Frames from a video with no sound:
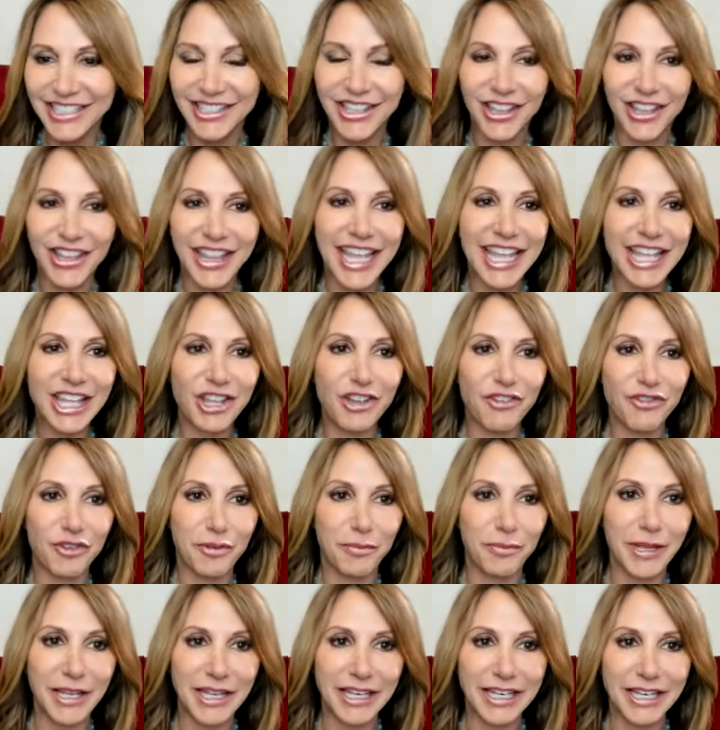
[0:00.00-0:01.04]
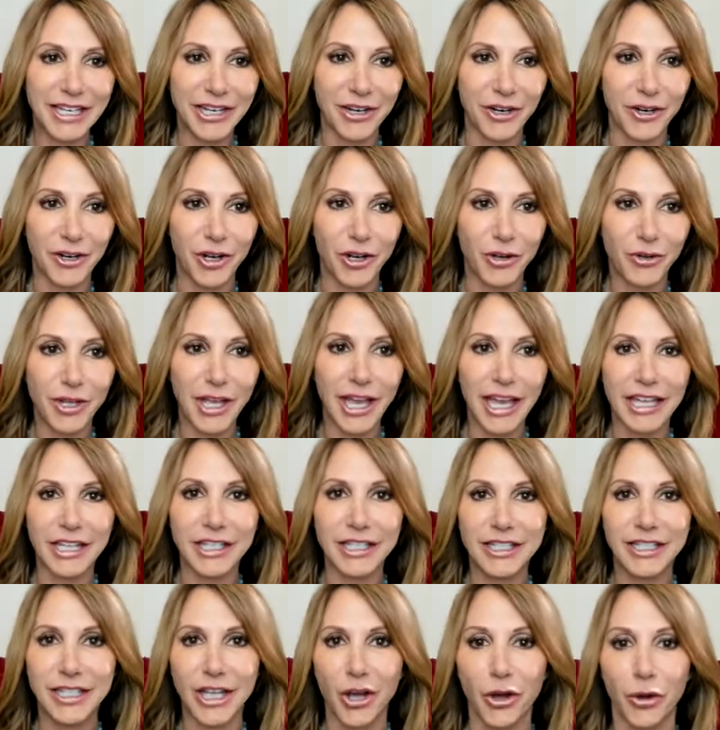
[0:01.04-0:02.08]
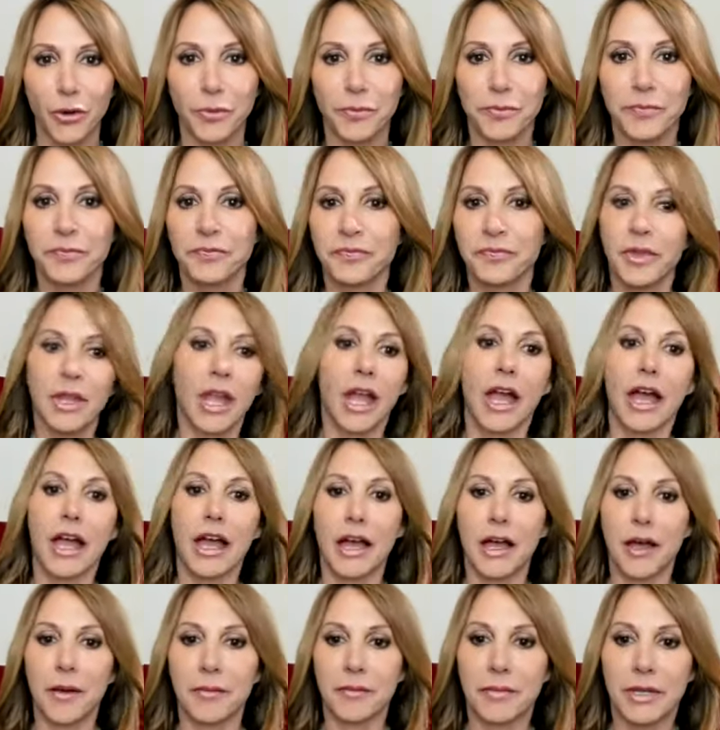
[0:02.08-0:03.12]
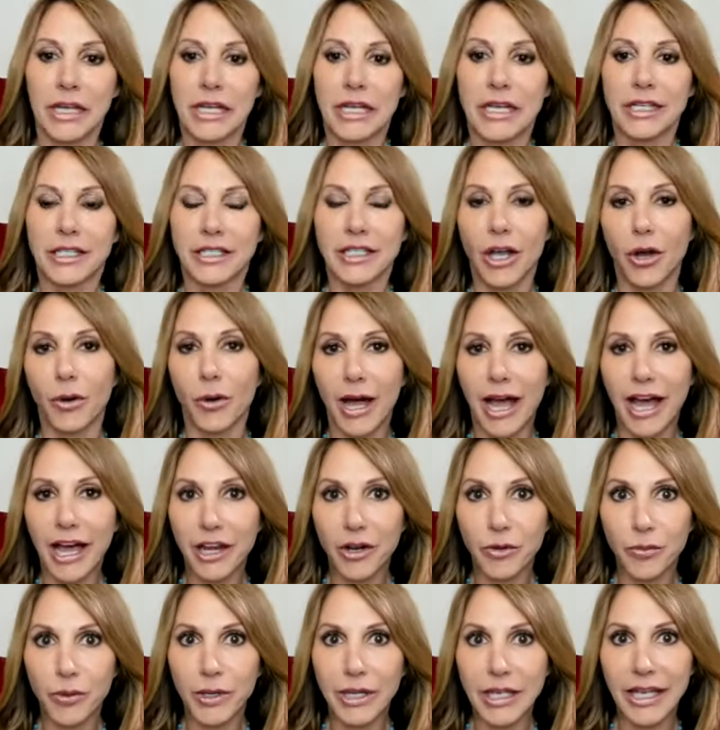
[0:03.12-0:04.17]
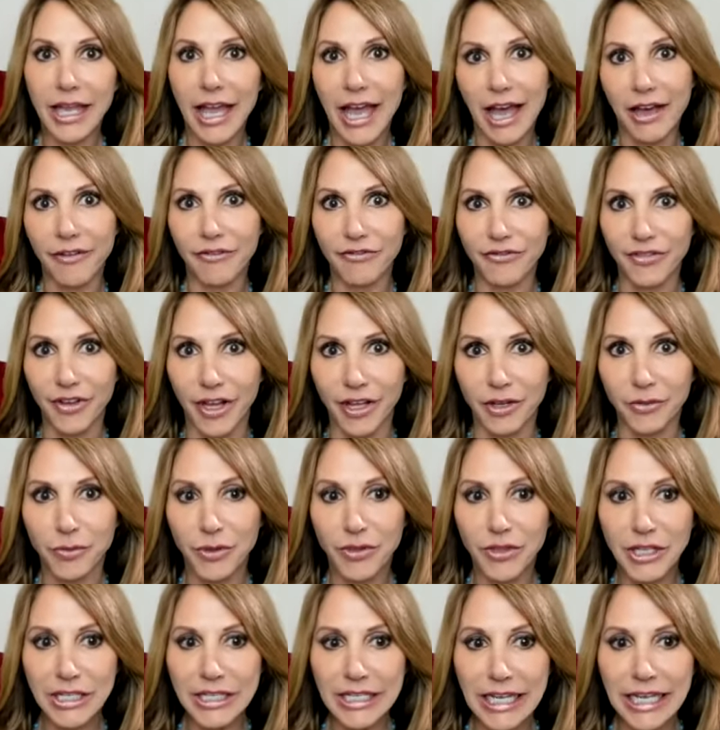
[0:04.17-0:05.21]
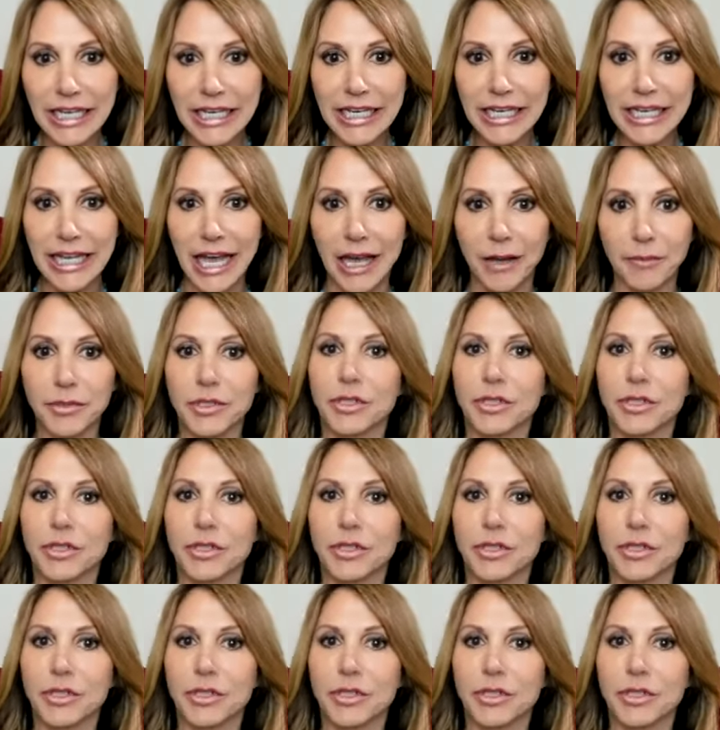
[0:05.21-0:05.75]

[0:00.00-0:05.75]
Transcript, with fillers: Thank you for being here. Okay, so um, so how do we have fun with the dating app?